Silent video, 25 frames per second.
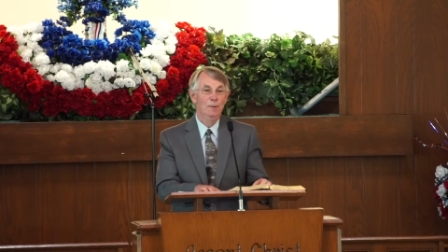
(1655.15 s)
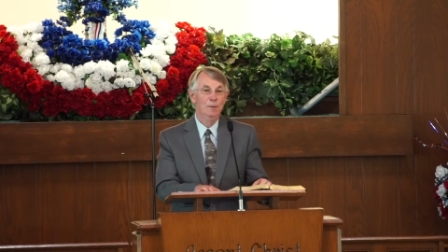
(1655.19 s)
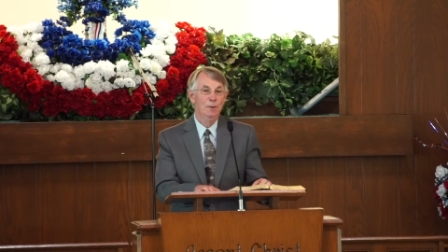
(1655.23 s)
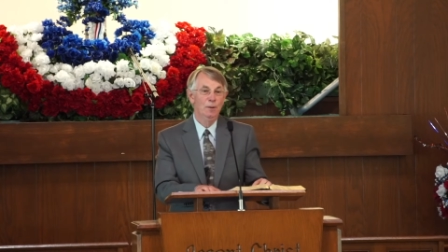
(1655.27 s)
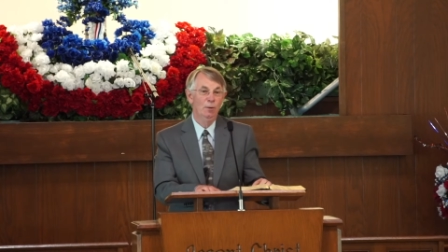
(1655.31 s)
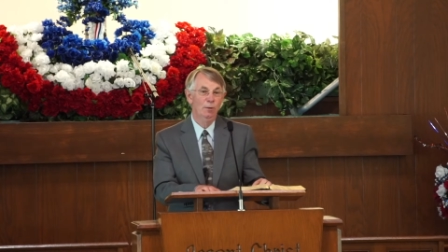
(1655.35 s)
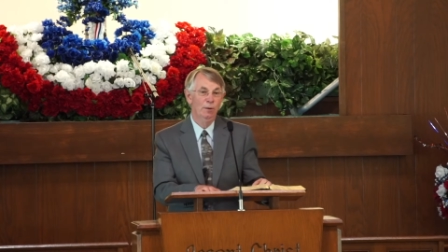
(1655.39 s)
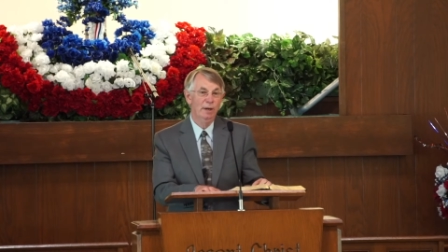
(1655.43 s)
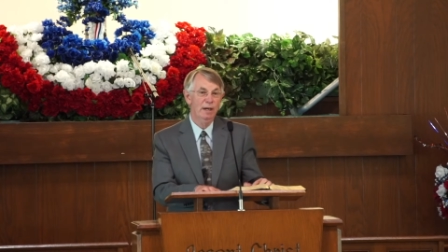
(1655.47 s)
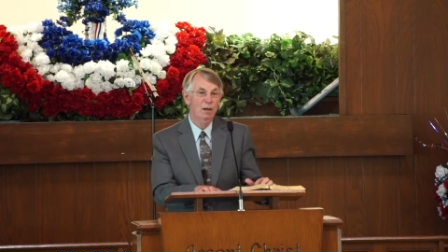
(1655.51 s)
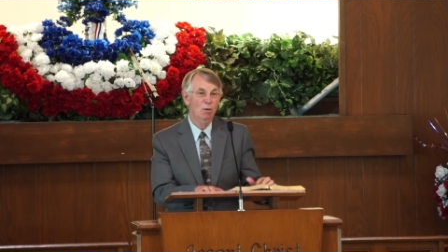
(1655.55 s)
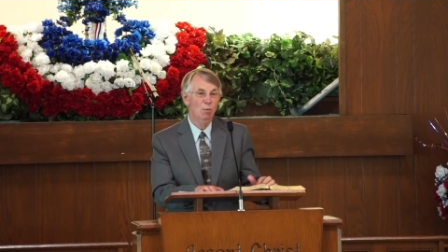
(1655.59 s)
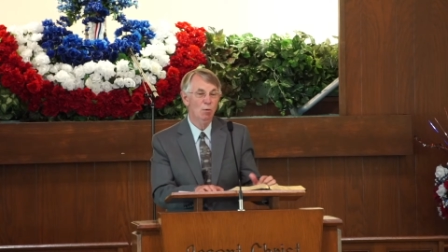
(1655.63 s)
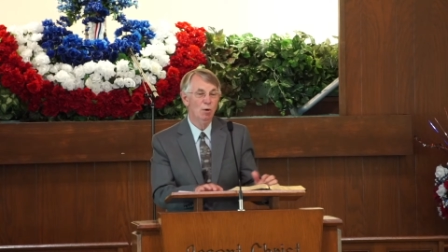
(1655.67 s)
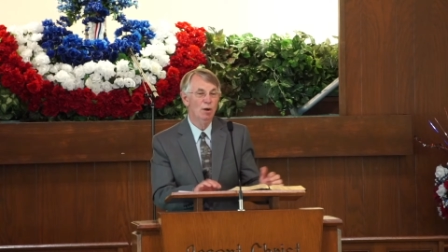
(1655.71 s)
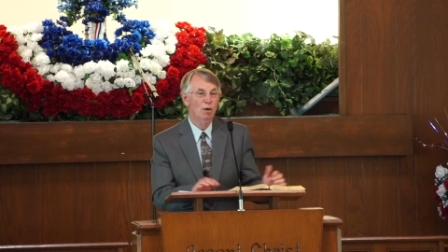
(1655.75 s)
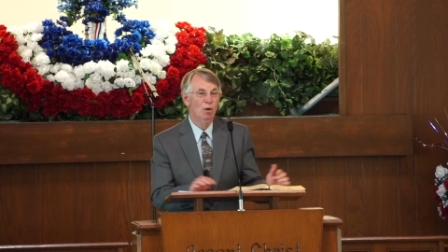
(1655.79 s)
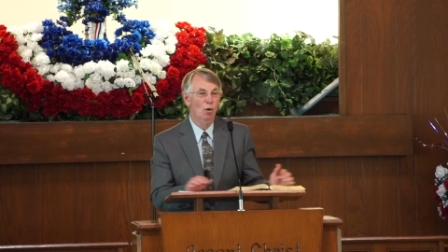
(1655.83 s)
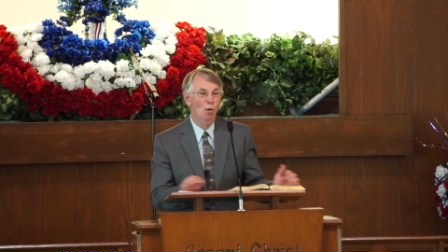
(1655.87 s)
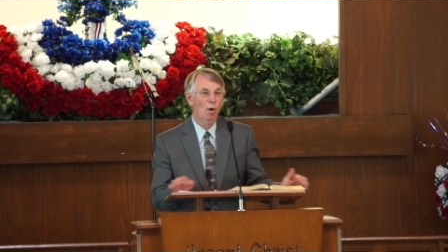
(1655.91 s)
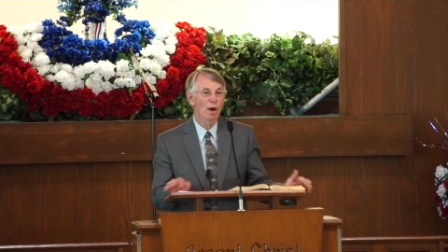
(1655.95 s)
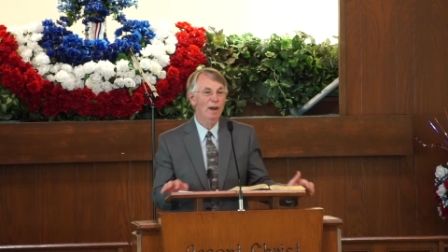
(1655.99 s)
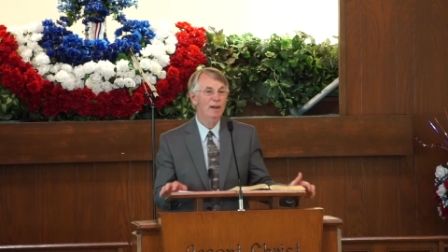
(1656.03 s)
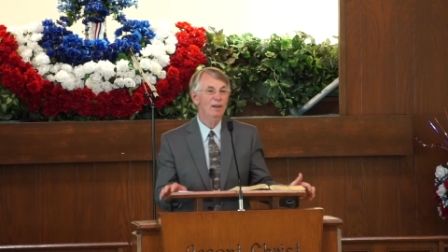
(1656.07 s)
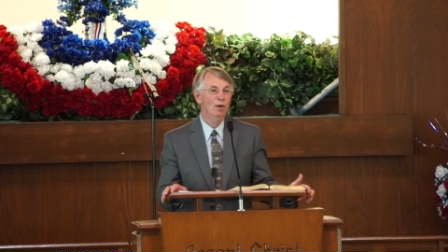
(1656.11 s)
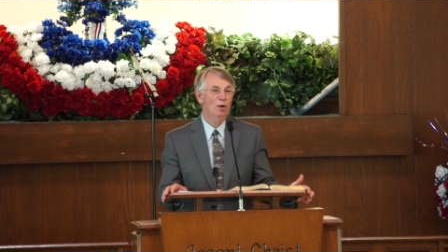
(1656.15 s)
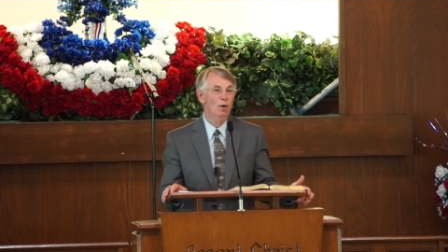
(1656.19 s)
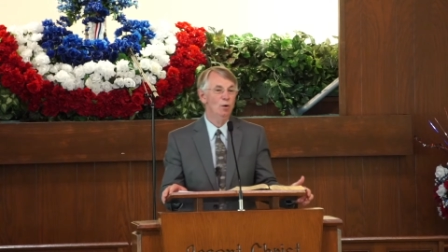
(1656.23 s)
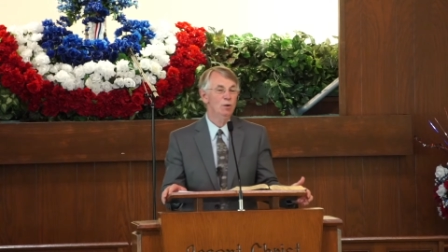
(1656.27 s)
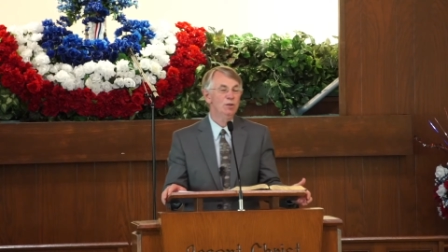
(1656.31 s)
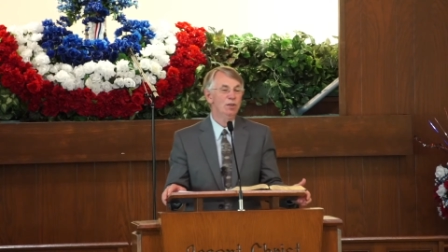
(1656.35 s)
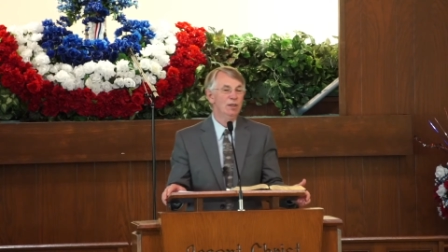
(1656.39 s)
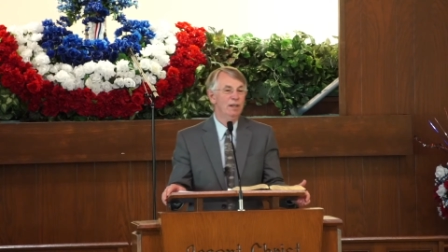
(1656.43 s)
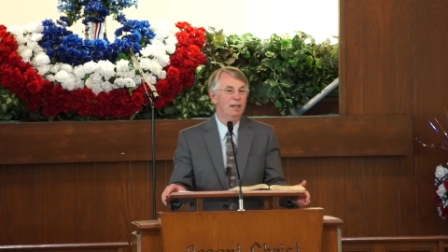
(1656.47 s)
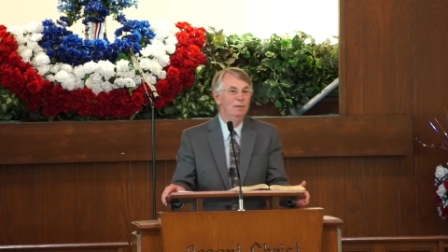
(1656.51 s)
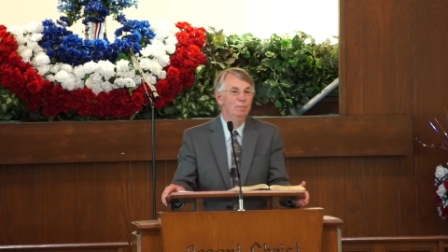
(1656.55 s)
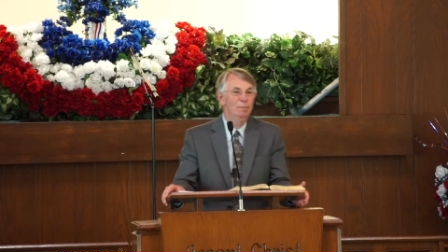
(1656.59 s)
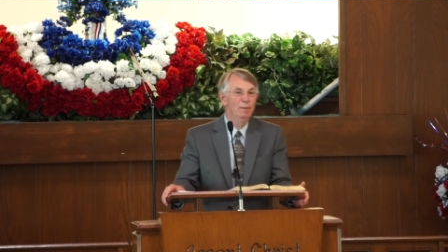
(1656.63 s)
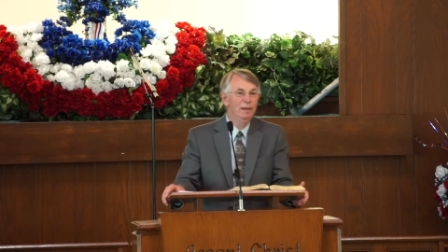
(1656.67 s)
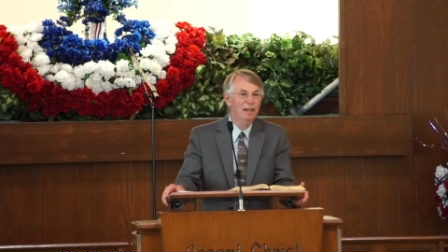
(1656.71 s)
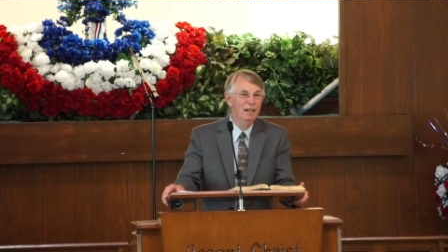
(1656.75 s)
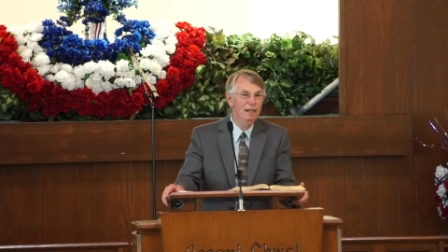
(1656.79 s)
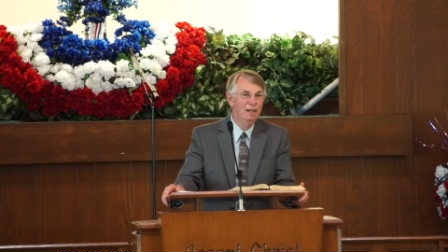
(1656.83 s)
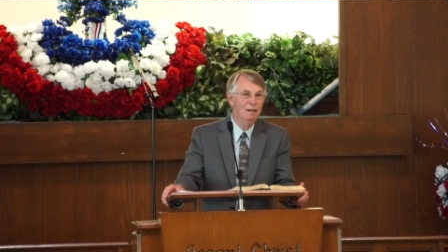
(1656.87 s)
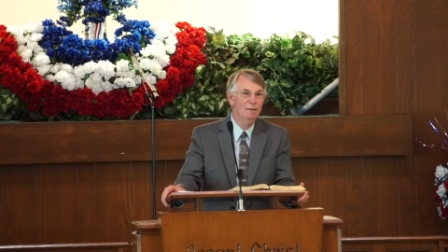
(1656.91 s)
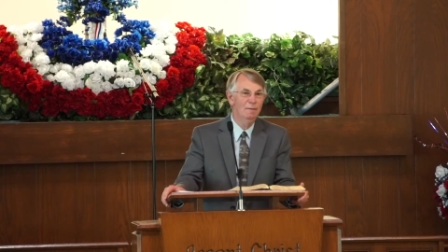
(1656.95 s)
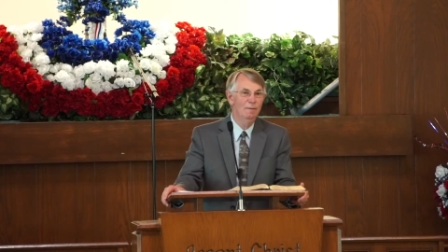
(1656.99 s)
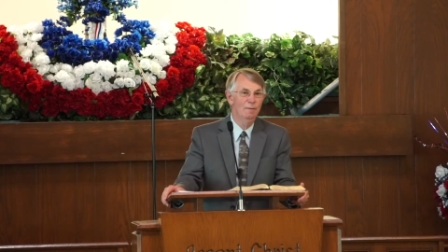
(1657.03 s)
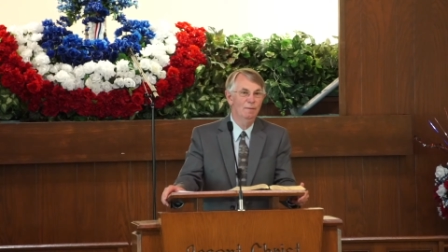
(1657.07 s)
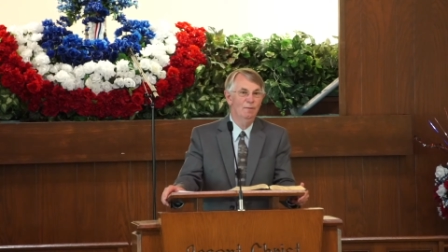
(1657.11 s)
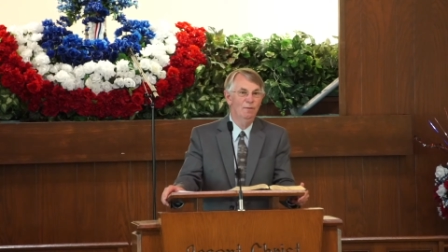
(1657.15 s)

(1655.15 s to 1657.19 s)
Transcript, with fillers: The Greek word oinos can mean